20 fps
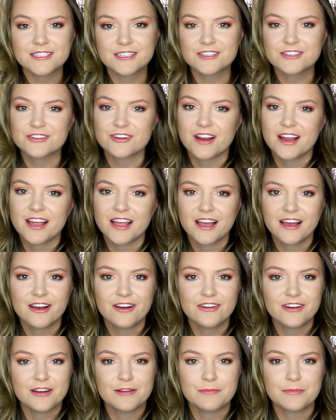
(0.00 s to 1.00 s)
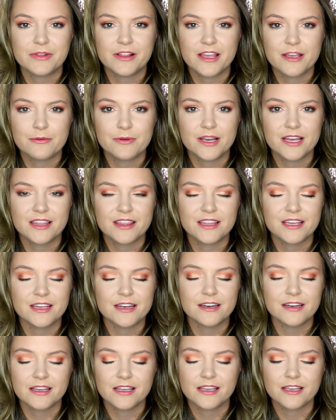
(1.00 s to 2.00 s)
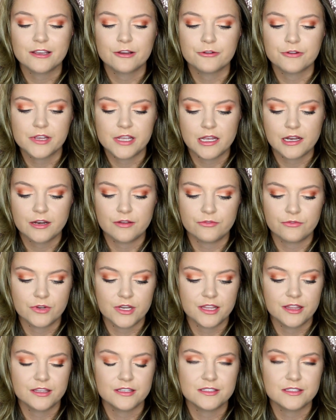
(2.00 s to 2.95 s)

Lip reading: to try out and play with and get creative with,